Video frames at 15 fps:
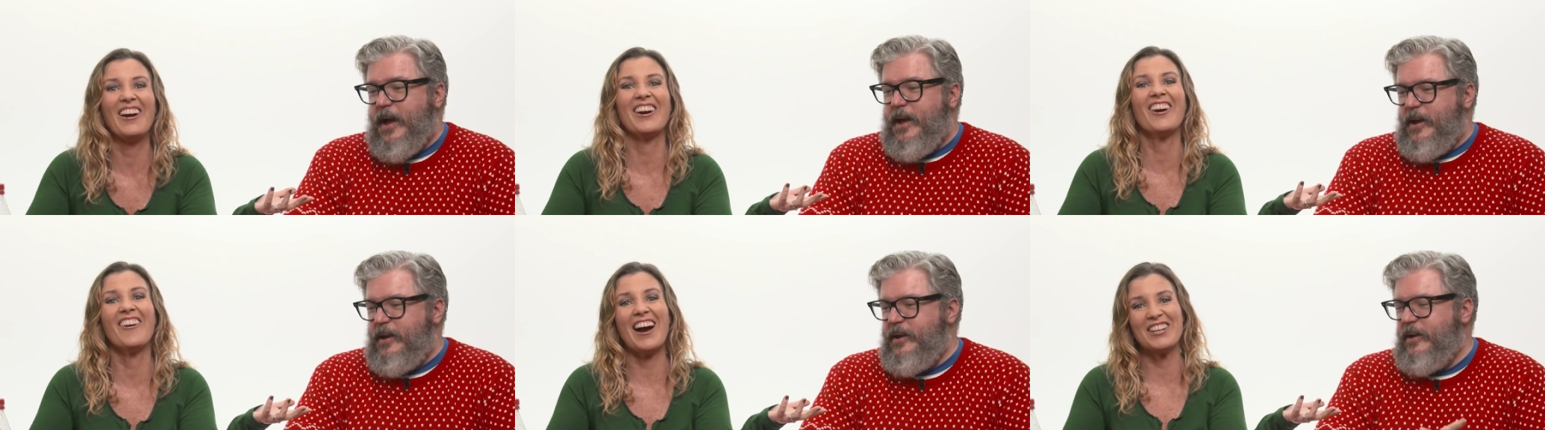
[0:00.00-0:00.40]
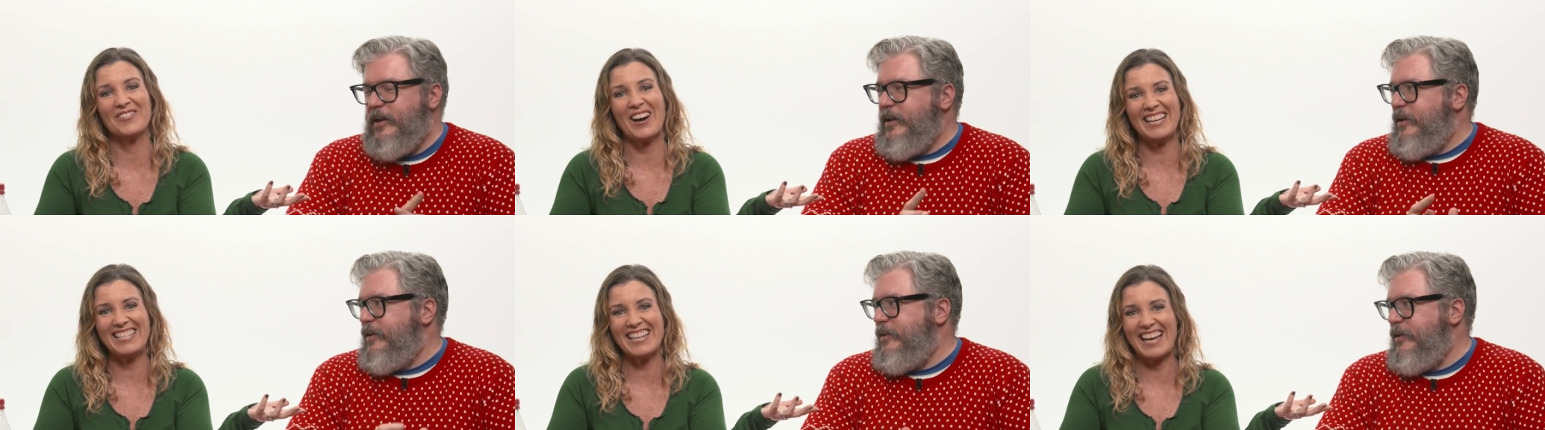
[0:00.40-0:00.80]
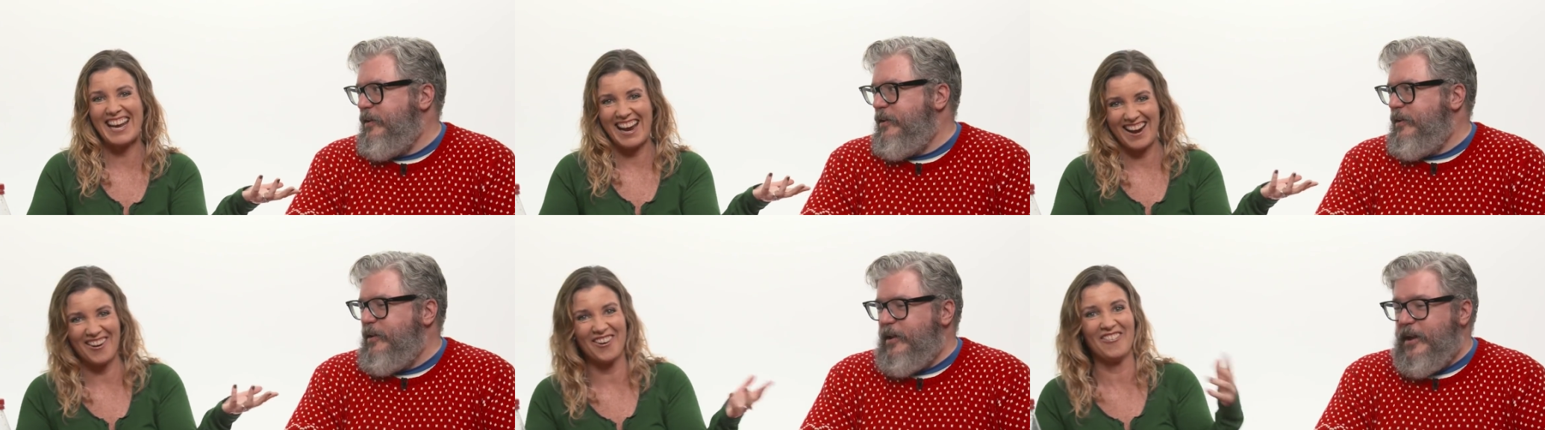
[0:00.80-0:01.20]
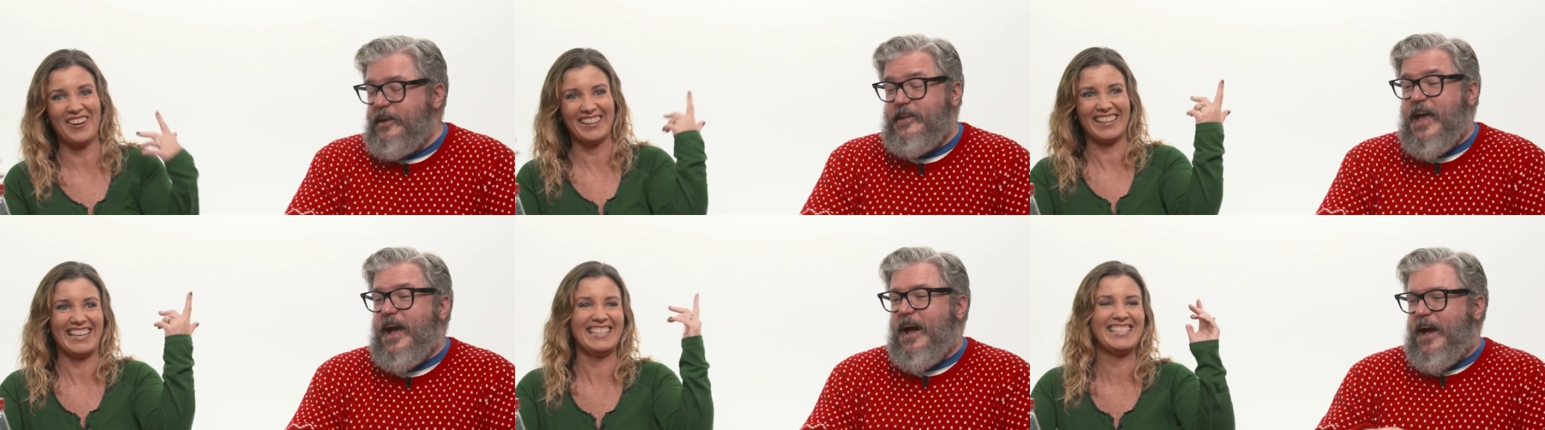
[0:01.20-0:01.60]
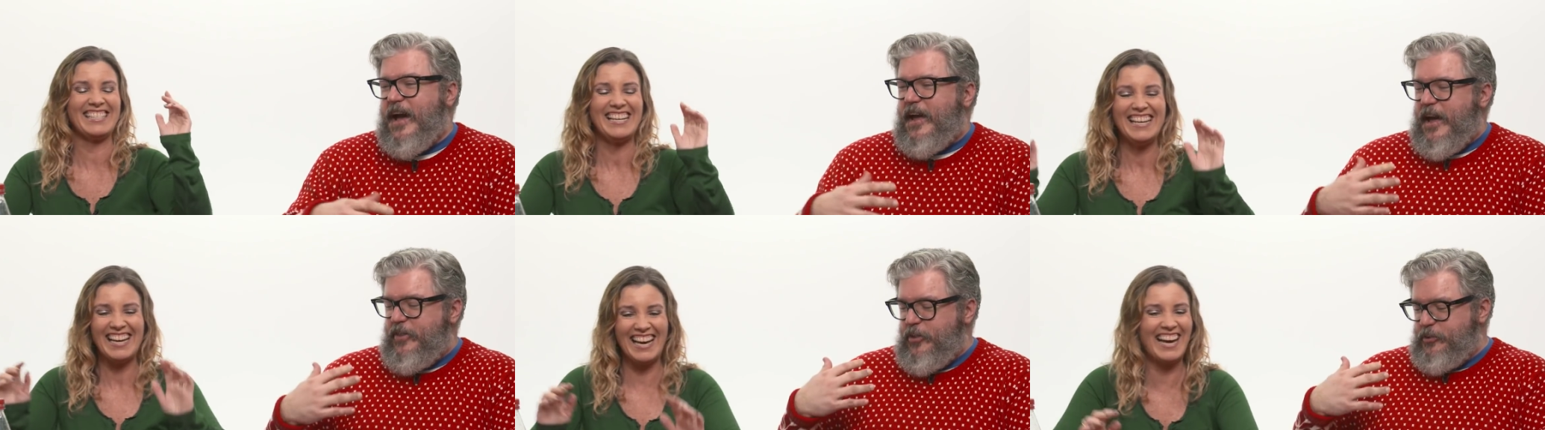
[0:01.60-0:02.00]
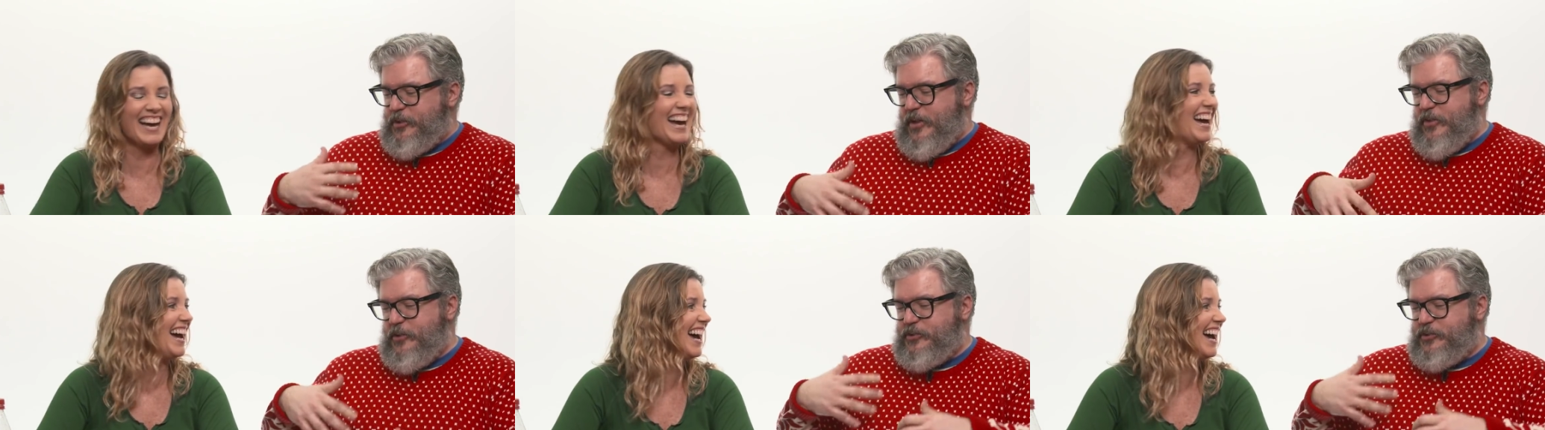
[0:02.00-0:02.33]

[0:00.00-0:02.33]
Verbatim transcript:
Speaker 1: wearing her eyes wide shut hair, her ringlets. Yeah, and, the, and